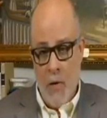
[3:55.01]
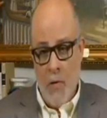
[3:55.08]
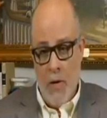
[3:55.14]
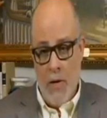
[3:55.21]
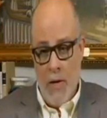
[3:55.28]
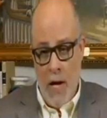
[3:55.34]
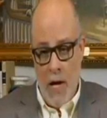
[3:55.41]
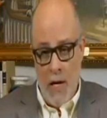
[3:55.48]

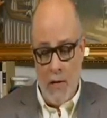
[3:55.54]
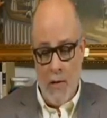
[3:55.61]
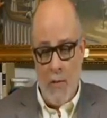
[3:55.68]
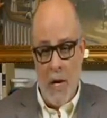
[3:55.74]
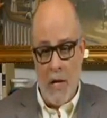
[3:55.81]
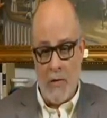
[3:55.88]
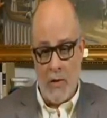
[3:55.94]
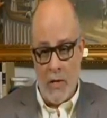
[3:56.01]
Who are they?
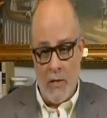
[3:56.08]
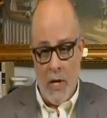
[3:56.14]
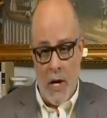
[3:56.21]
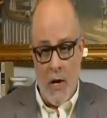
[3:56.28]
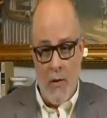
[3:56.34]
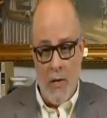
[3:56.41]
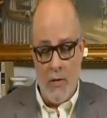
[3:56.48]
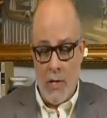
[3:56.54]
Domestic
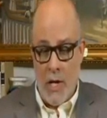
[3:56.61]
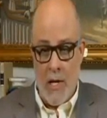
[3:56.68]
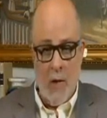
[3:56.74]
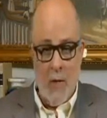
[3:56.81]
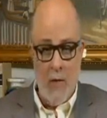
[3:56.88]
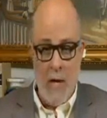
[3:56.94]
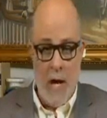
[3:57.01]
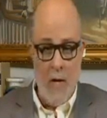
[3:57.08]
terrorists. I
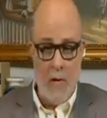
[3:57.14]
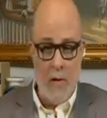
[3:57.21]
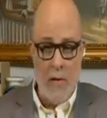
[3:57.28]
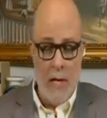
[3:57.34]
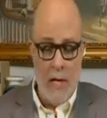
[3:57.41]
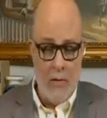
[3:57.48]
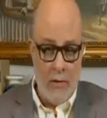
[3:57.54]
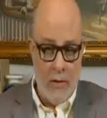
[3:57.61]
can go down
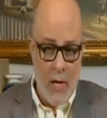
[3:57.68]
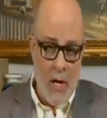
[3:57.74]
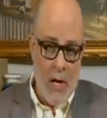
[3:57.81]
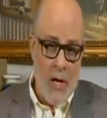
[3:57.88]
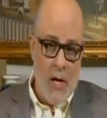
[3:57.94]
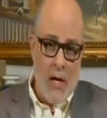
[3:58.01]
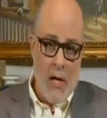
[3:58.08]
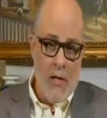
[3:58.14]
the list.
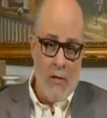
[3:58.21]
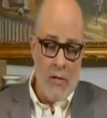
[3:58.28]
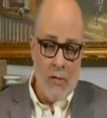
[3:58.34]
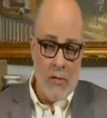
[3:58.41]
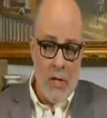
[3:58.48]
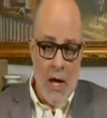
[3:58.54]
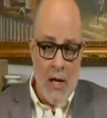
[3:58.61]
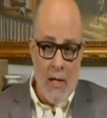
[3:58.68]
He's
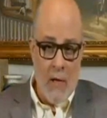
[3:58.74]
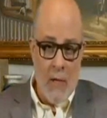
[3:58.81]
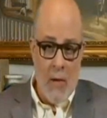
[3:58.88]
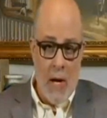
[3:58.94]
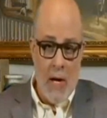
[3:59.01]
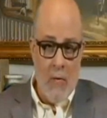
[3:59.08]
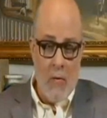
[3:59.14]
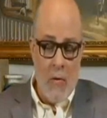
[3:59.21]
exactly
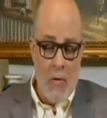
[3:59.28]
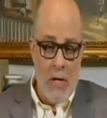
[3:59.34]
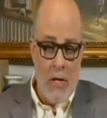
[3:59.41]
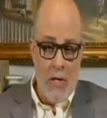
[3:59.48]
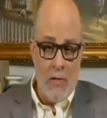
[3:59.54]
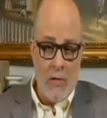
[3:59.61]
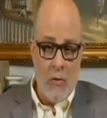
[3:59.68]
right, Rudy.